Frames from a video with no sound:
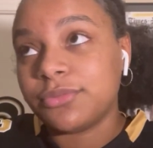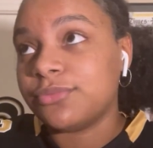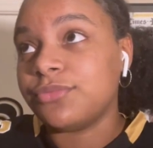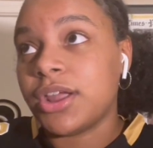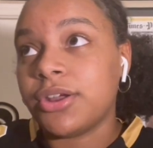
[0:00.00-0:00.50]

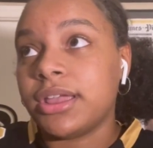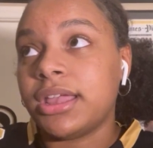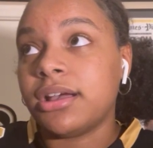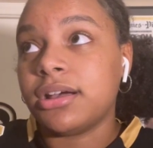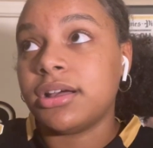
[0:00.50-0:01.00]

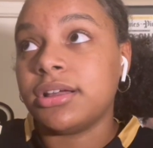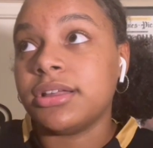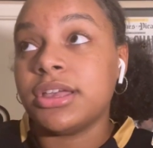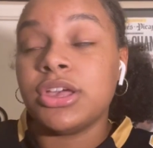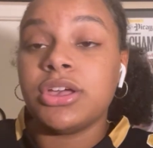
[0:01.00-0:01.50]
very
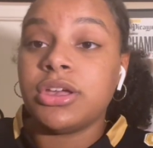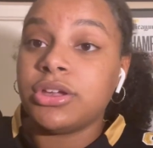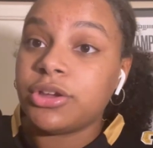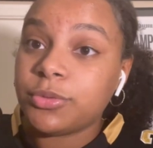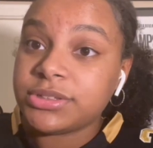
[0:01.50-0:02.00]

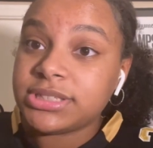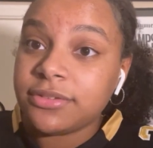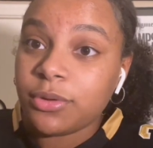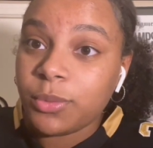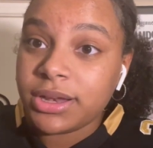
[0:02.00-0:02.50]
good
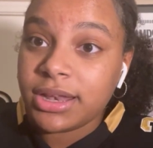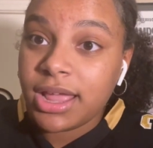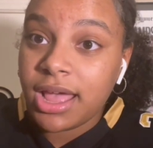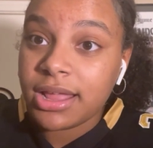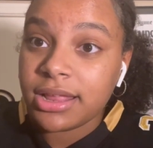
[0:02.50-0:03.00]
receiver
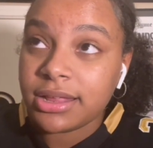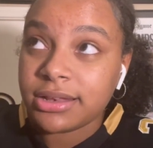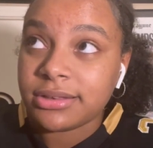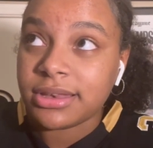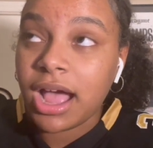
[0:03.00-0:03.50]
when
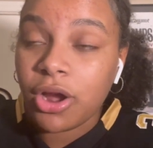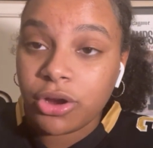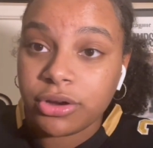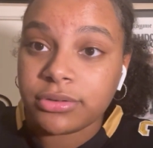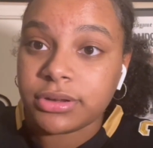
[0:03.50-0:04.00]
not
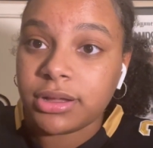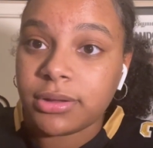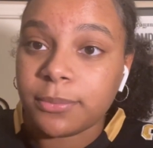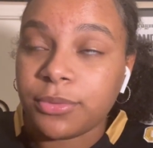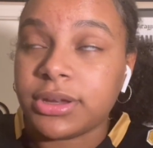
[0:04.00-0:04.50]
hurt,
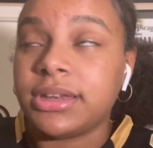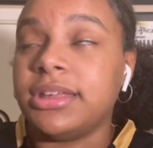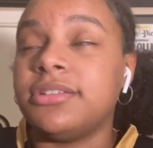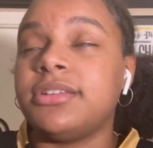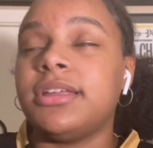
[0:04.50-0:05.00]
pretty
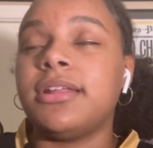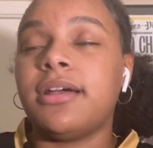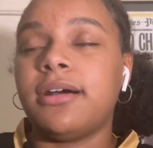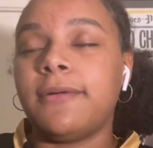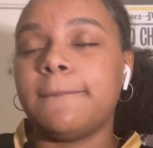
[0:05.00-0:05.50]
decent,
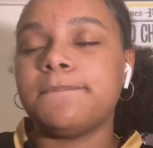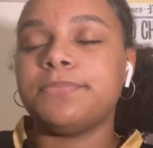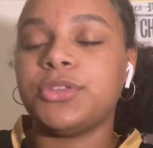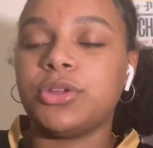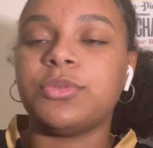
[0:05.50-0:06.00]

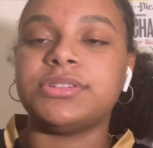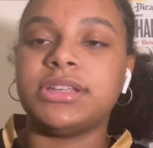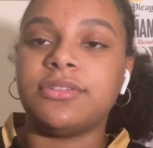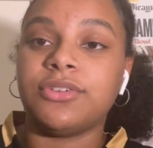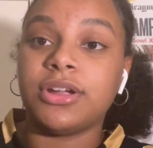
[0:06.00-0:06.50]
good
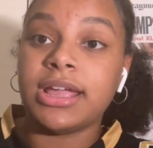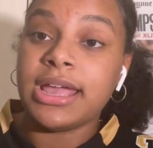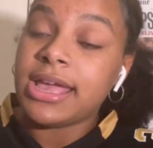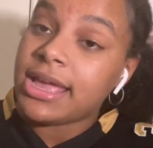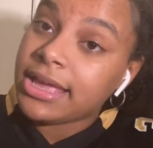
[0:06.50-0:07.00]
receiver.
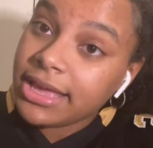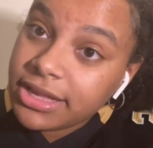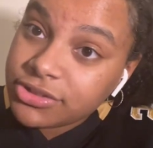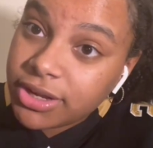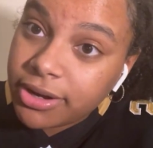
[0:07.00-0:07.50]

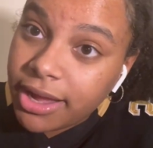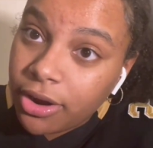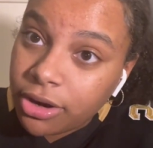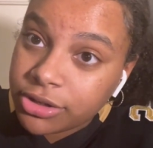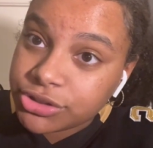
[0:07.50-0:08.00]
He is on
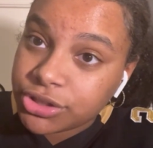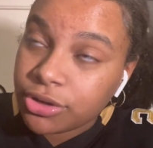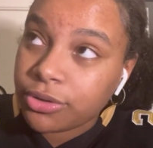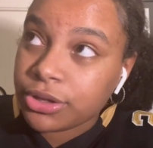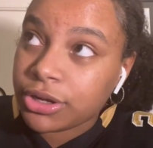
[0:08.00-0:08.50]
IR,
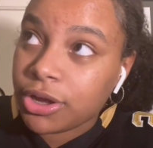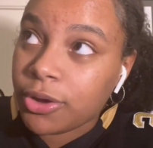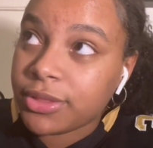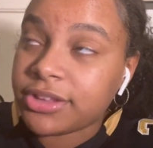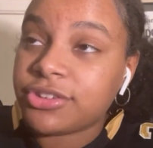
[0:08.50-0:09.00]
so,
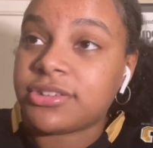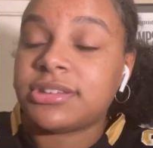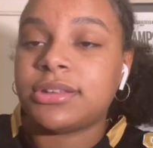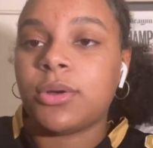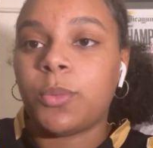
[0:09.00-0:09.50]
that's
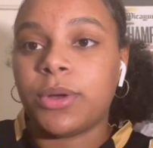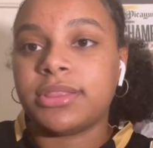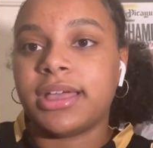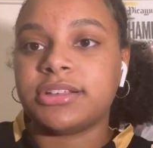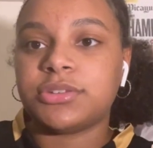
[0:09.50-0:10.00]
just
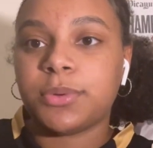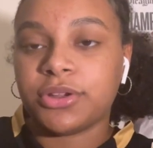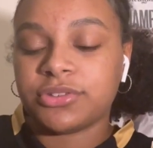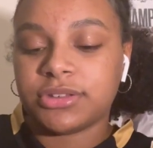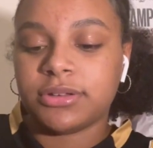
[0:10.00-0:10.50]
one less
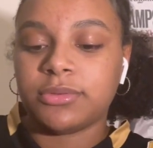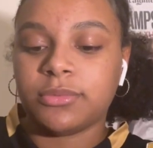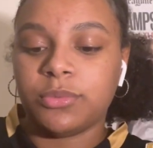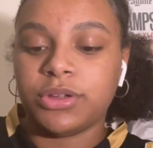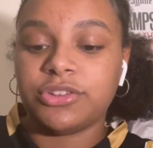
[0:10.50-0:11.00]
person,
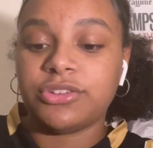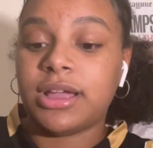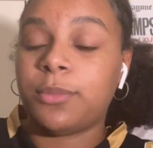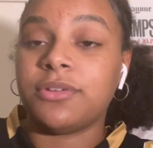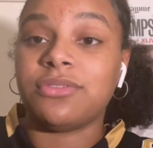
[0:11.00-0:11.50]
which
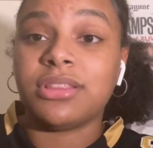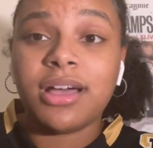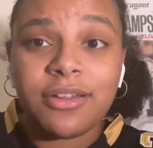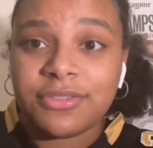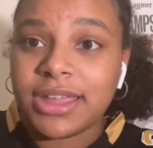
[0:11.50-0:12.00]
I would have
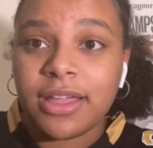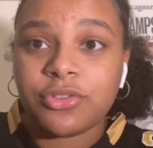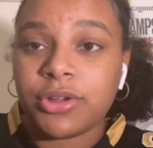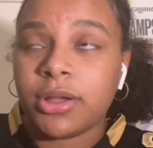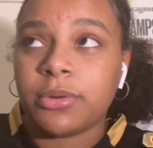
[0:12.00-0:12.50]
loved to
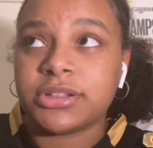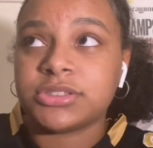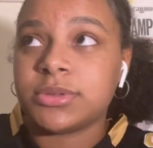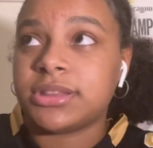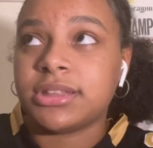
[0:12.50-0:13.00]
have Traquan
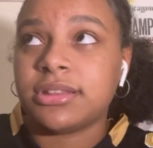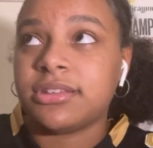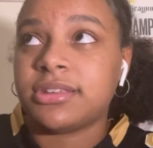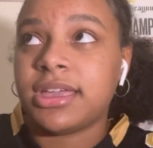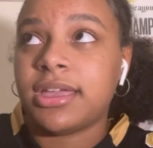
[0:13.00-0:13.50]
Smith in
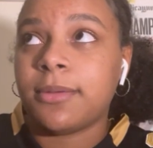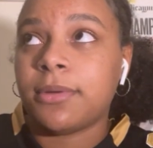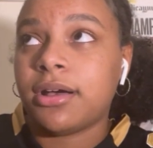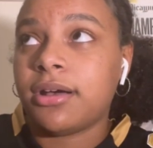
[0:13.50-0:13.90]
this game.